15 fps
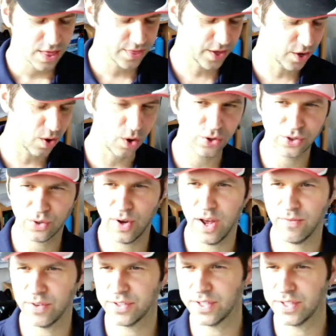They also have a